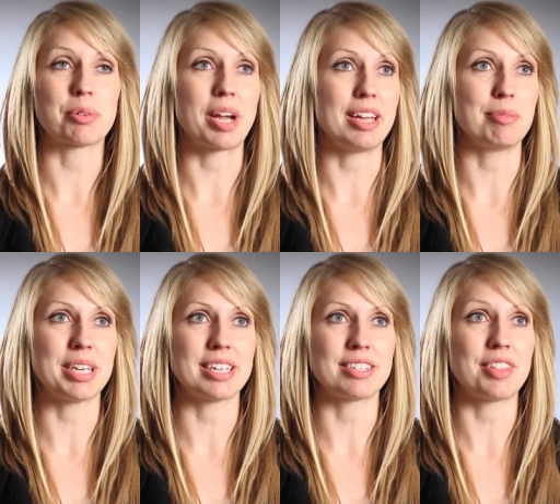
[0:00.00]
great
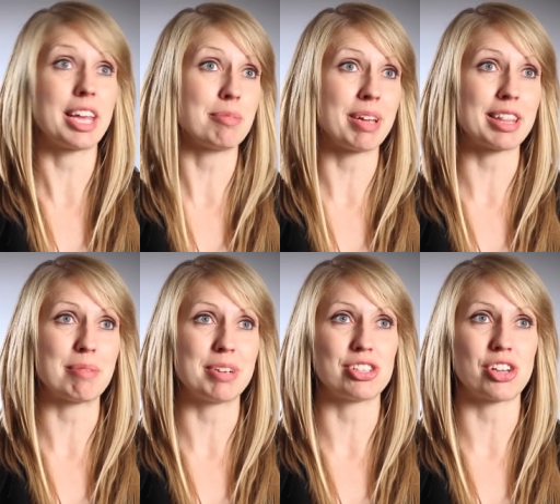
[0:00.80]
because if they can make
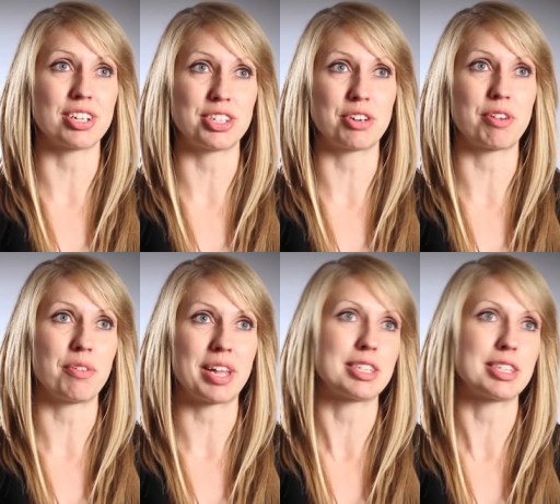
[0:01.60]
that many shots in a row, that's